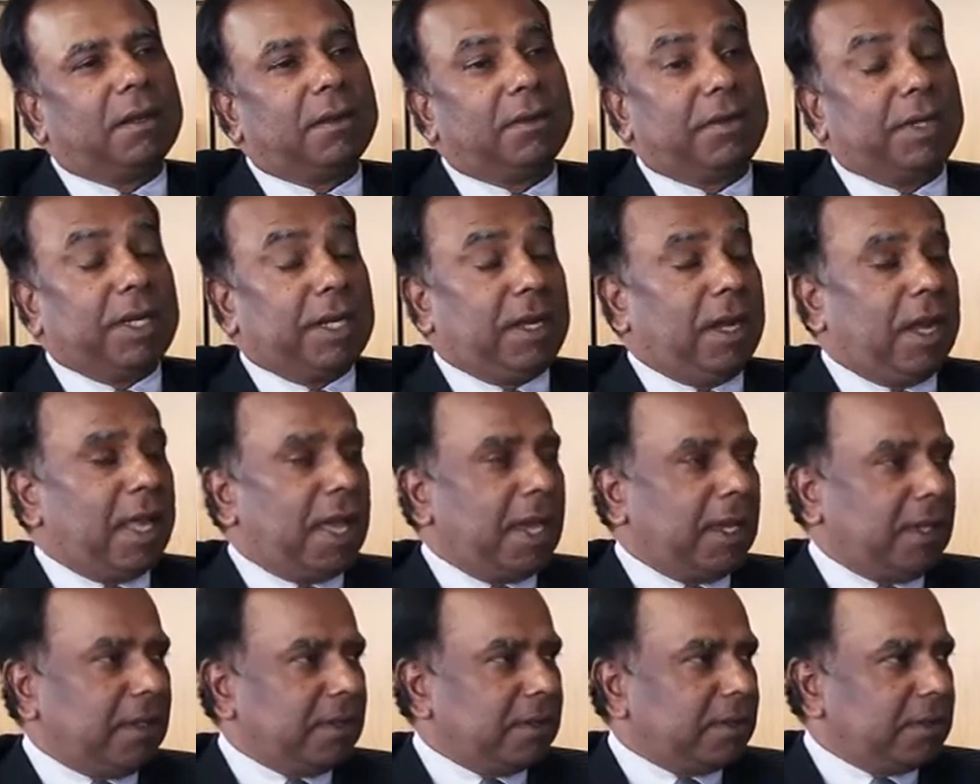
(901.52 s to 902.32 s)

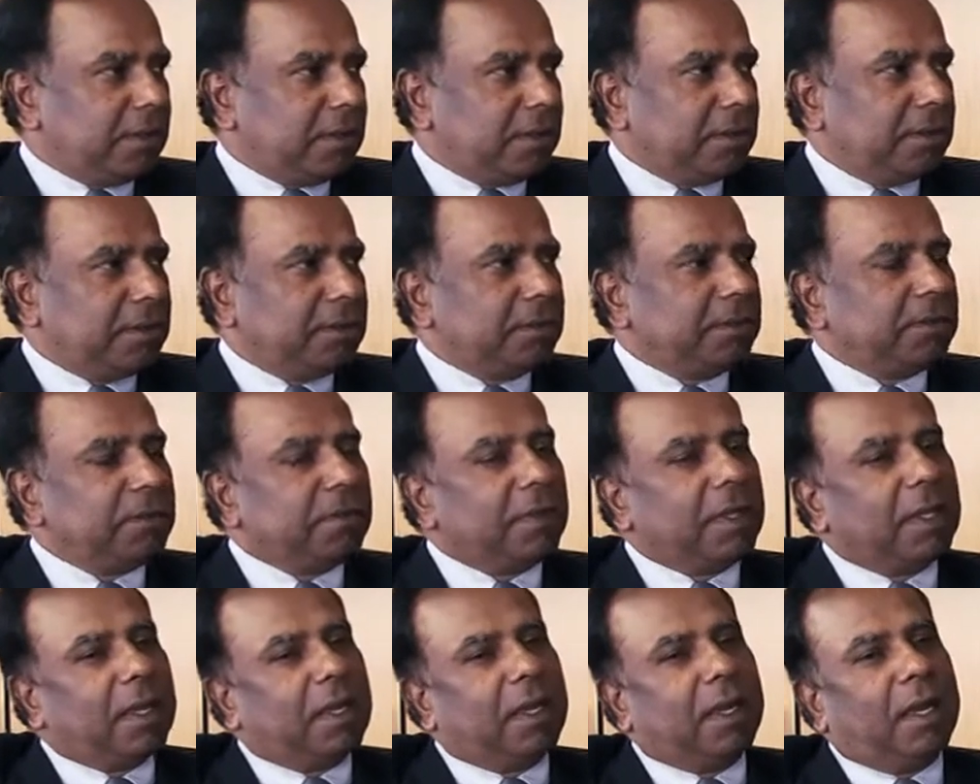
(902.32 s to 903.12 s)
deadlines
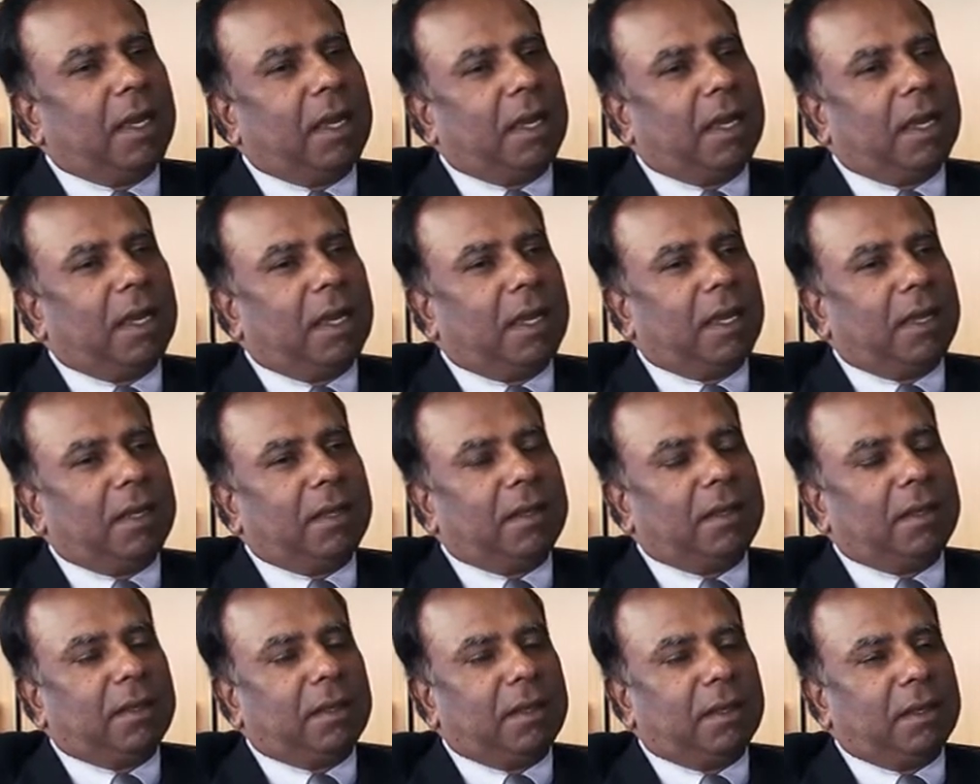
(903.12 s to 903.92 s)

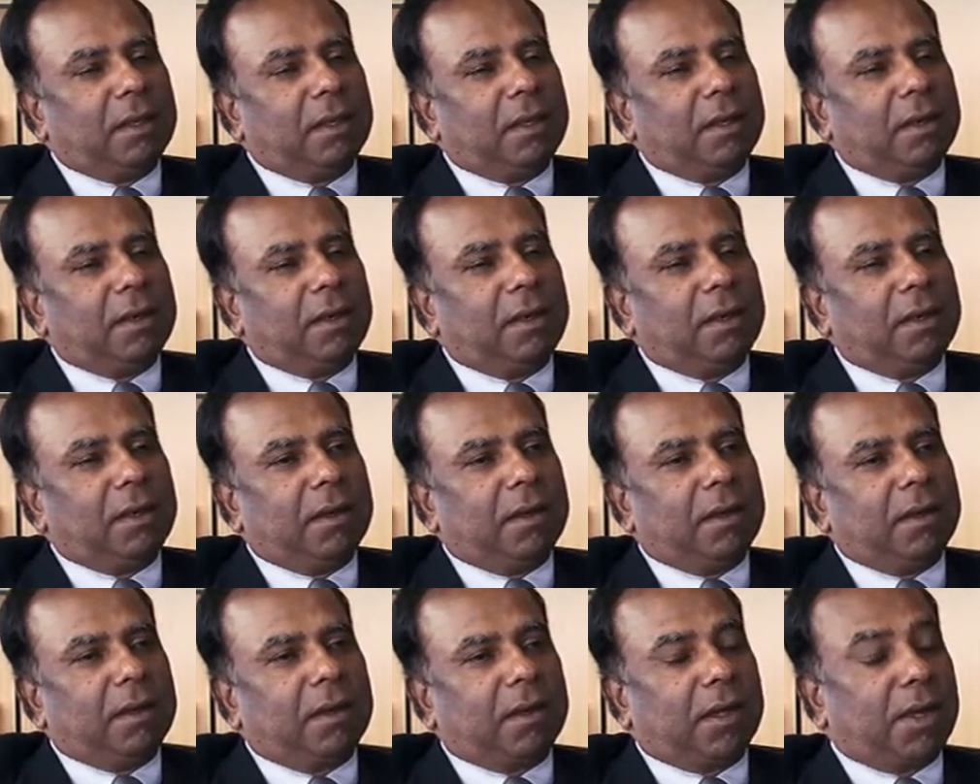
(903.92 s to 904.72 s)
and the
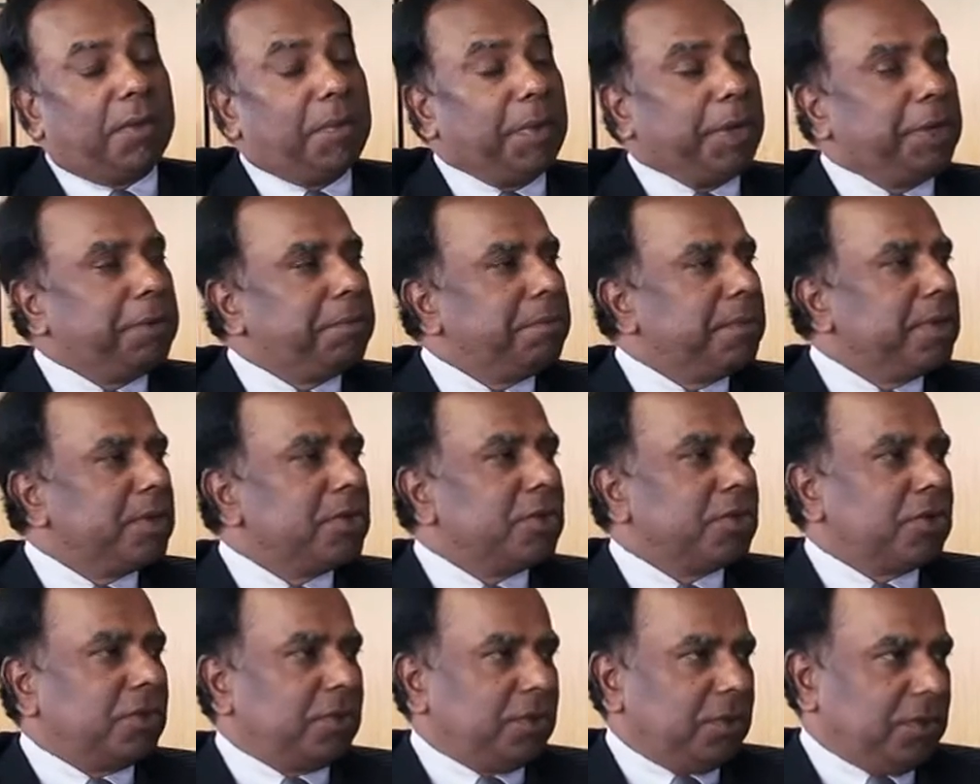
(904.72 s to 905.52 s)

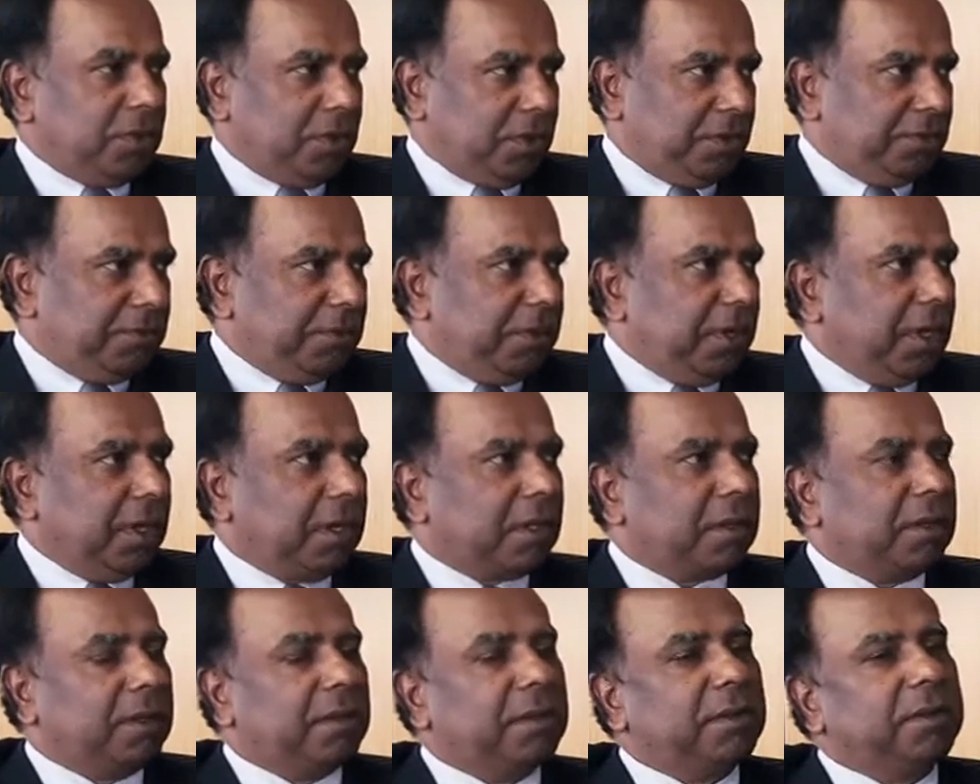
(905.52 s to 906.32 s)
commitment to
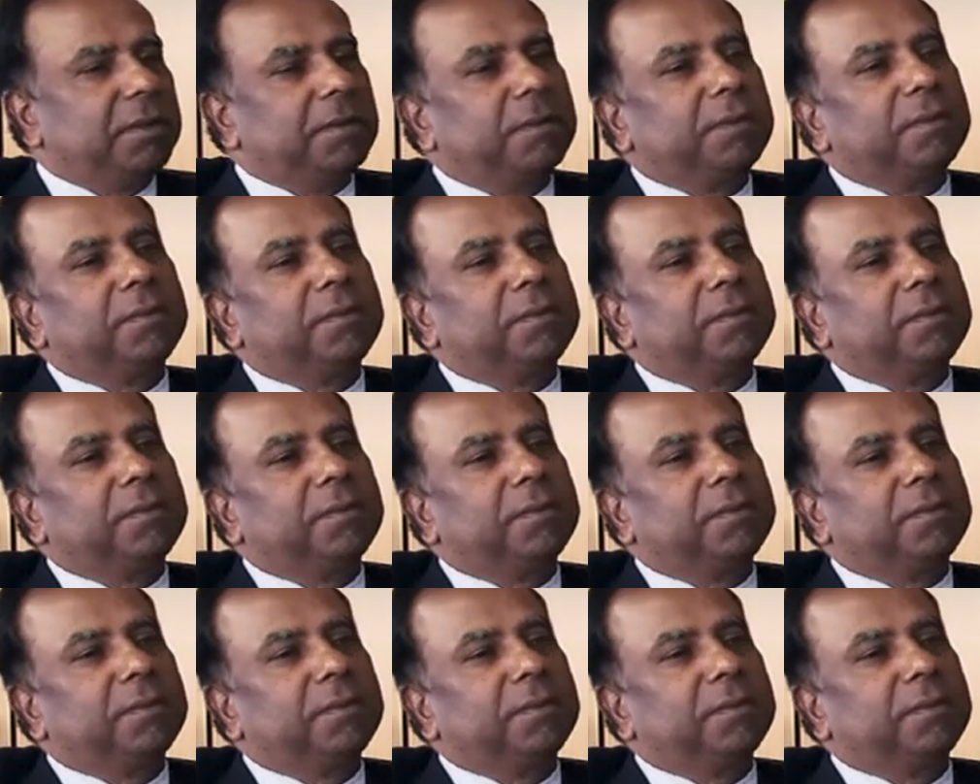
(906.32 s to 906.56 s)
work